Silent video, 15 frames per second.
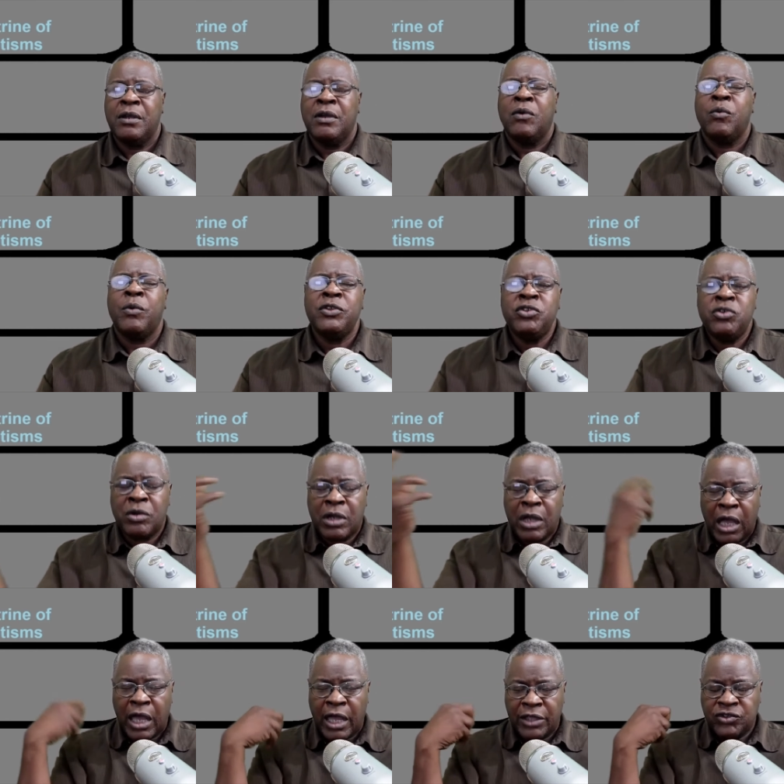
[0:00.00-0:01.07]
When your
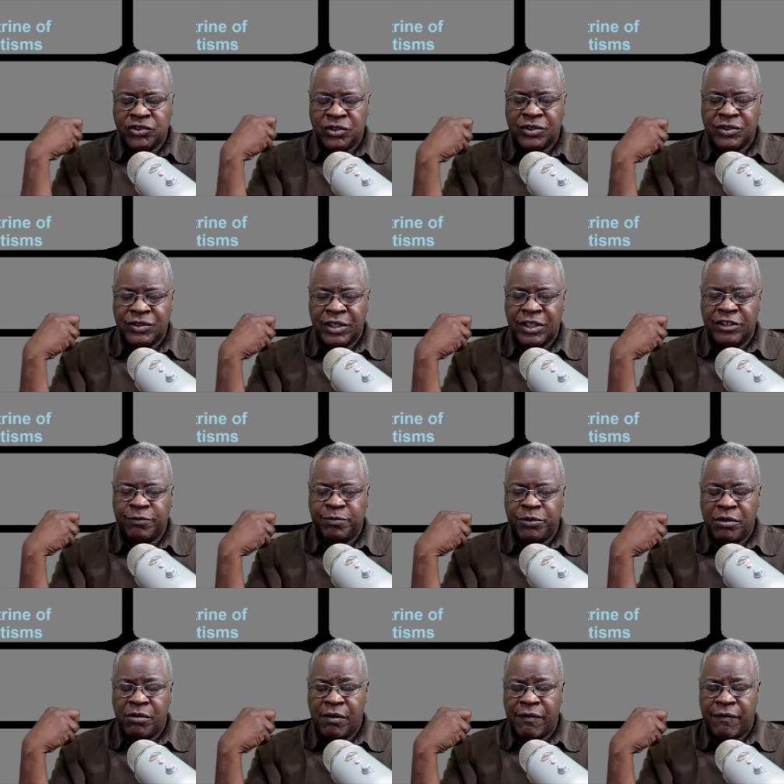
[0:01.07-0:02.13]
conscience is
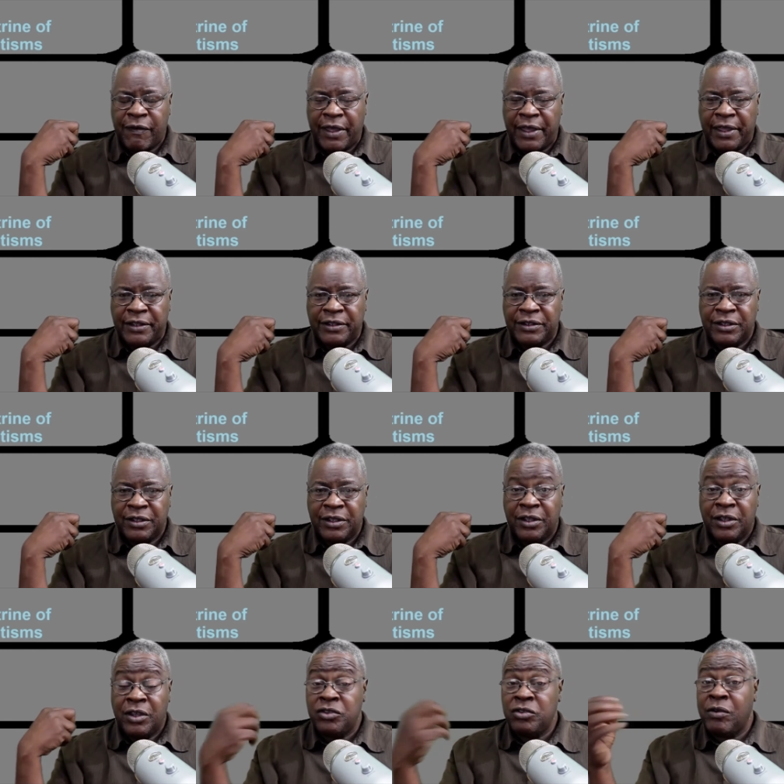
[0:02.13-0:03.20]
purified,
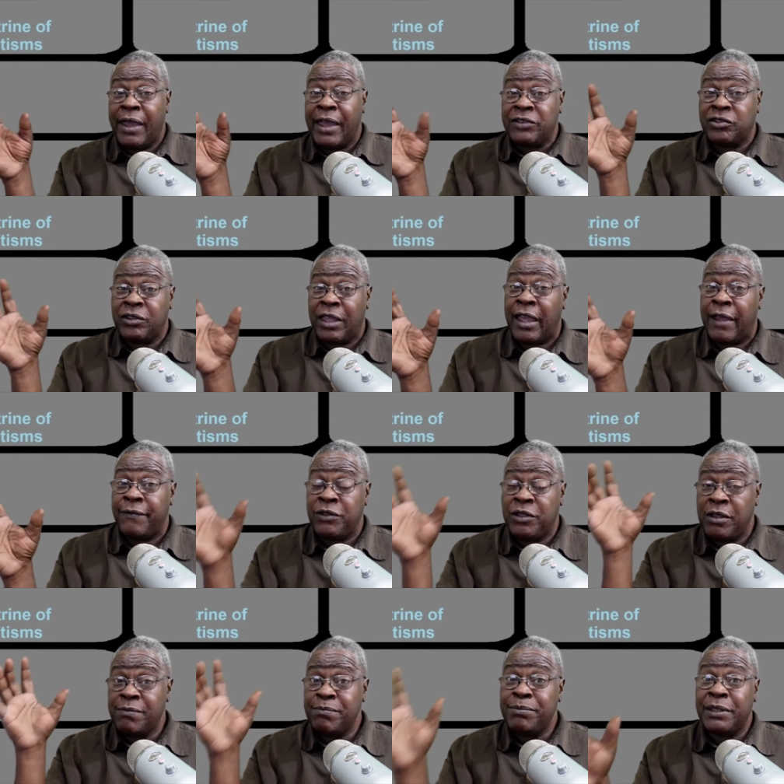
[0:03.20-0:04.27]
you actually have the
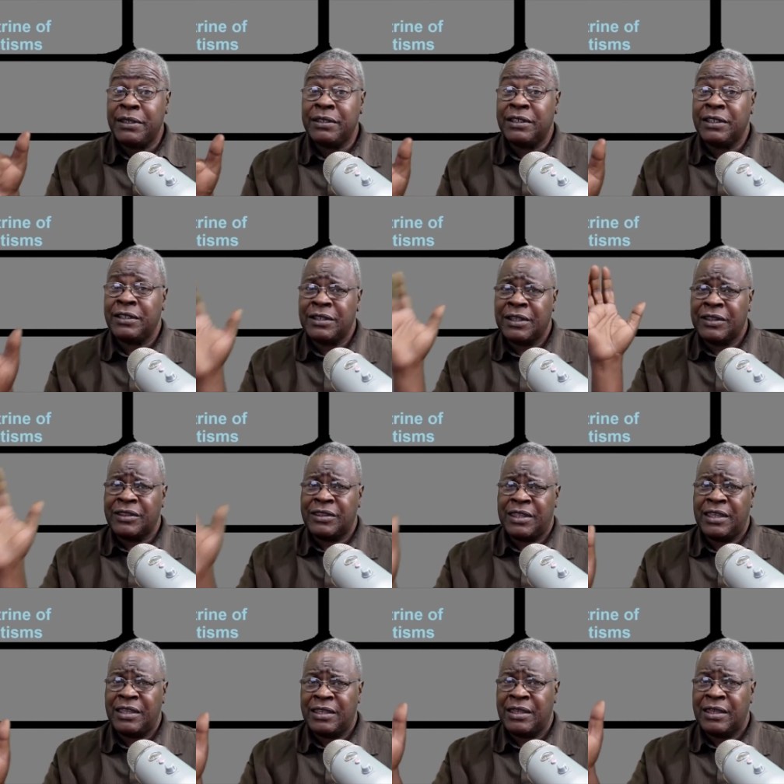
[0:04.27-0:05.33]
ability to
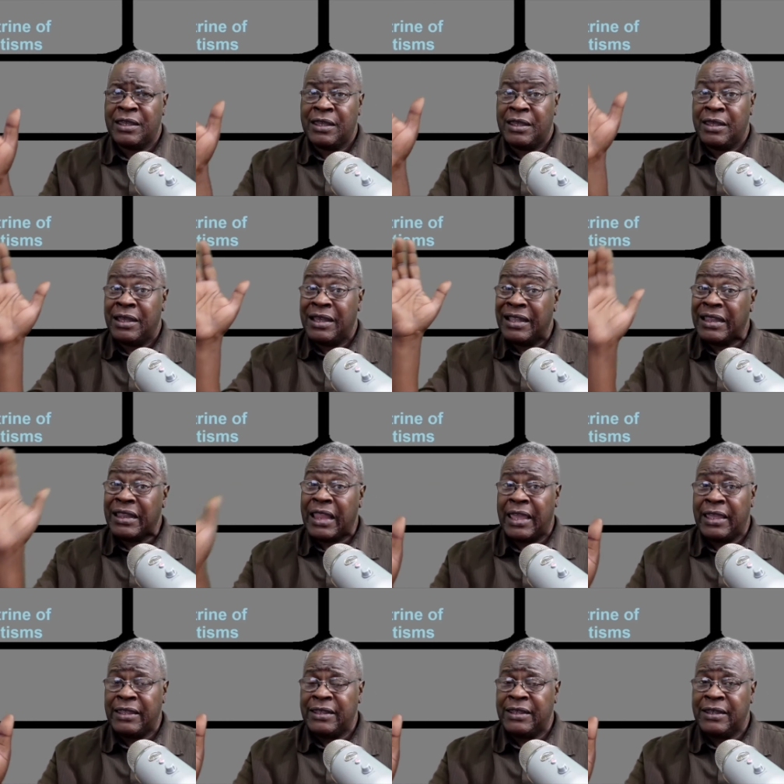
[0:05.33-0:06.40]
think
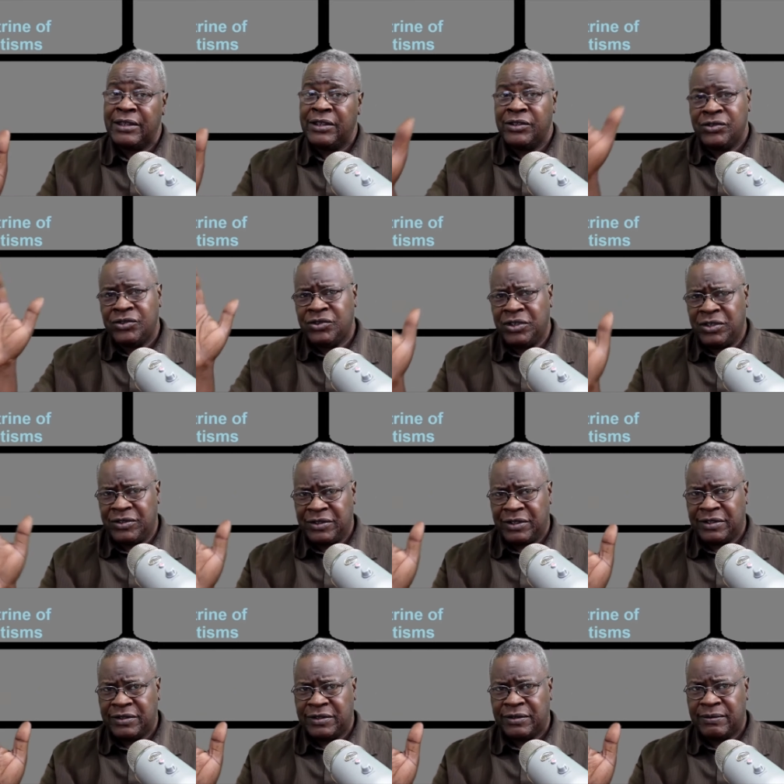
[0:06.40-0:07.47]
like
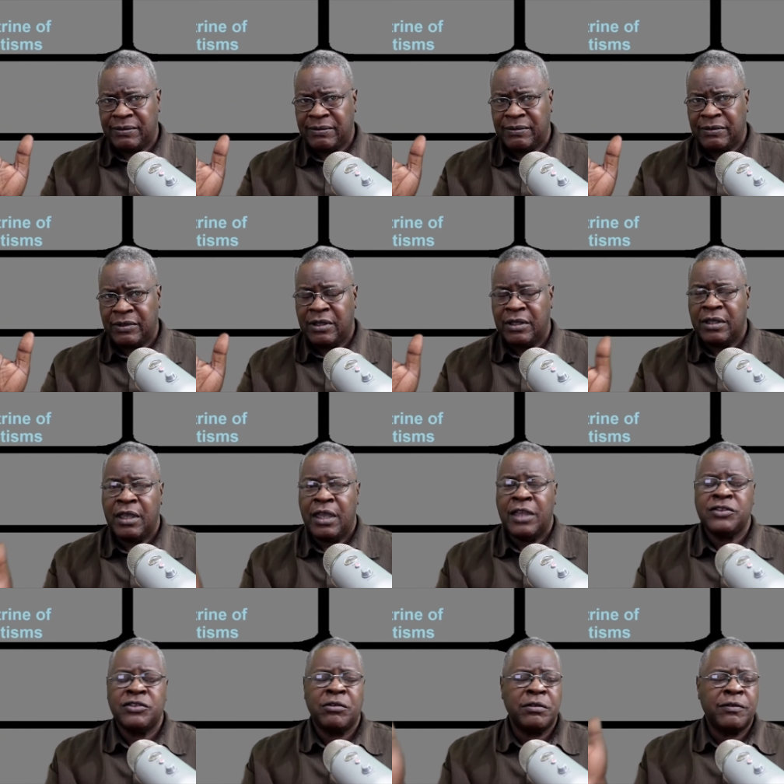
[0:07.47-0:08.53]
Jesus. And
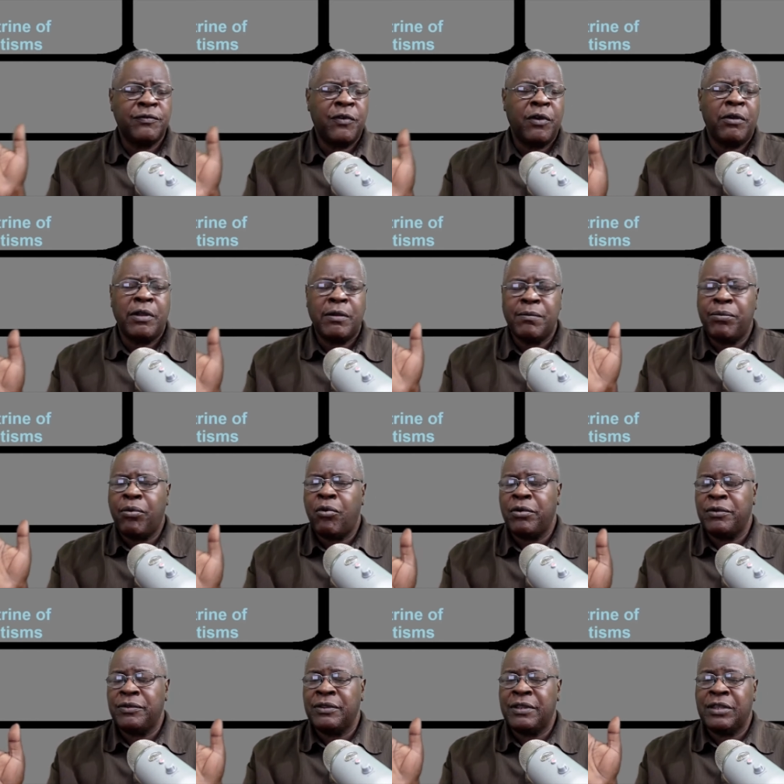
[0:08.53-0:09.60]
so it's very
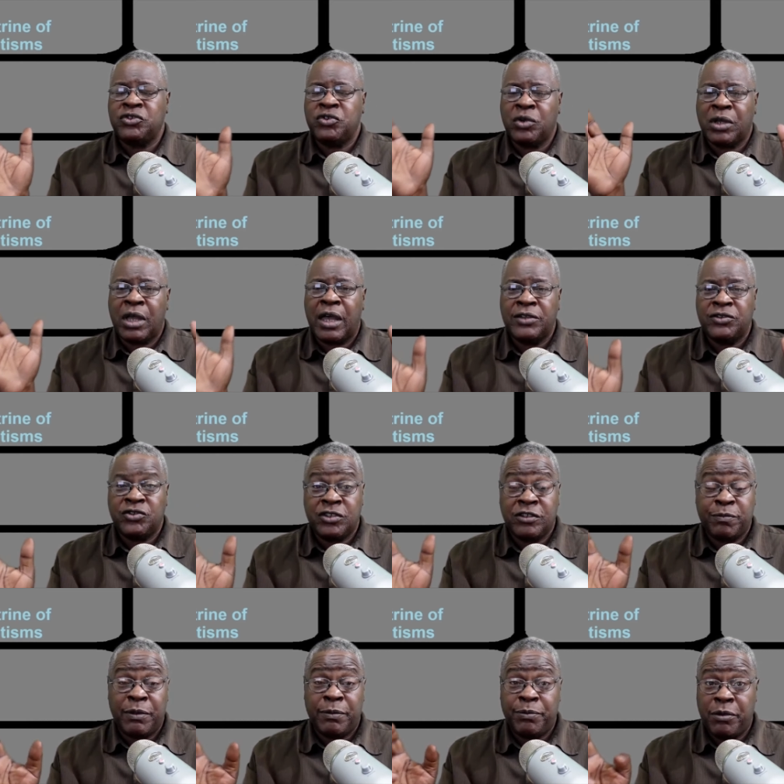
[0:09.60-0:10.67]
important that your conscience
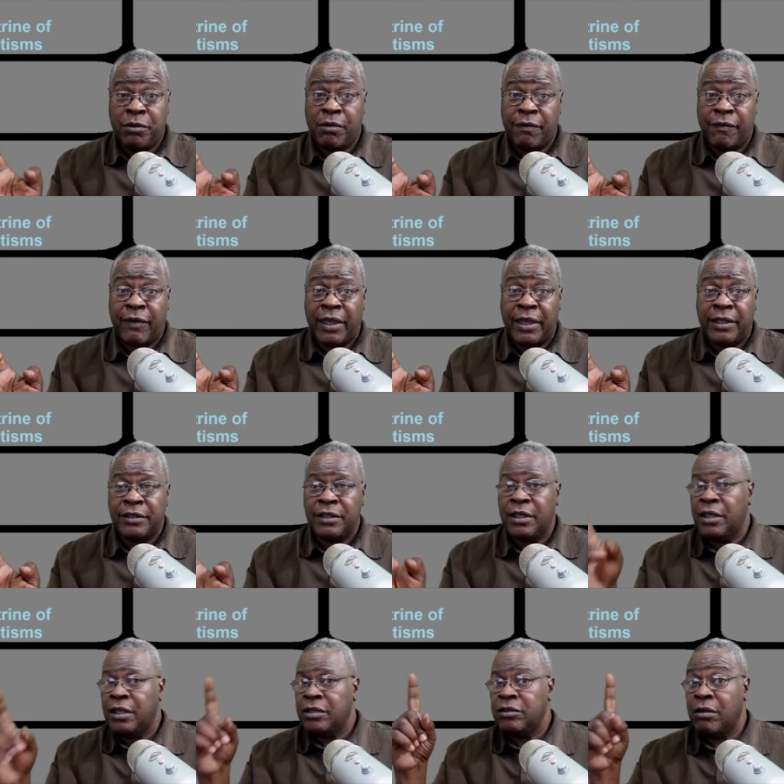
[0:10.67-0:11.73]
be purified.
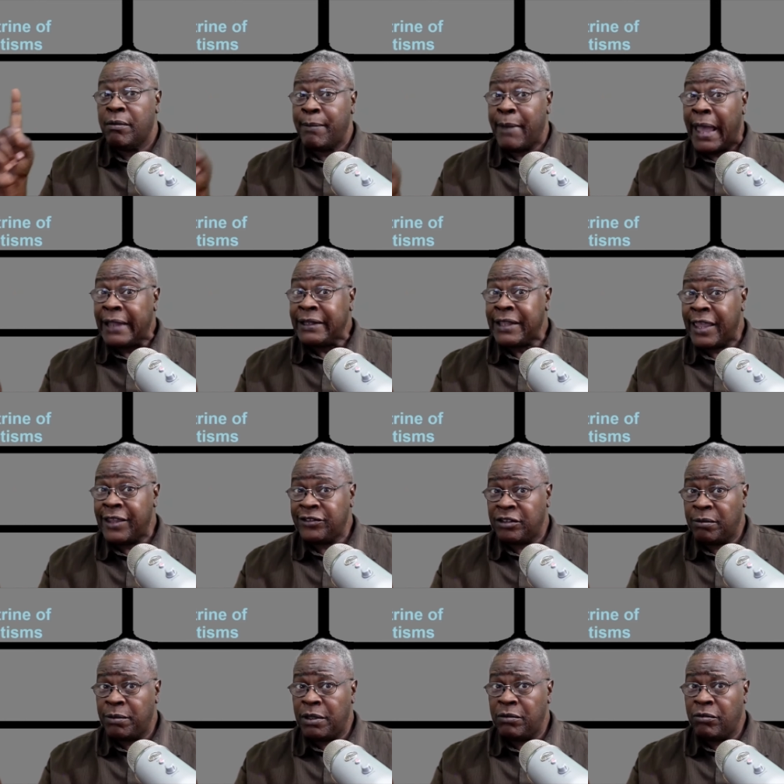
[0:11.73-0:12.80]
Your mind has to
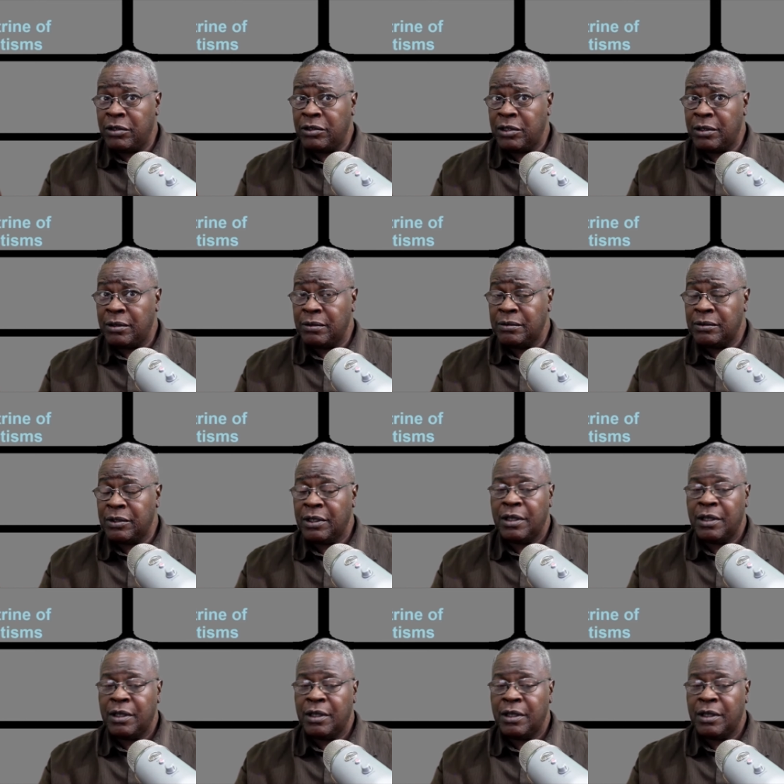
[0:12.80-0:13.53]
be renewed,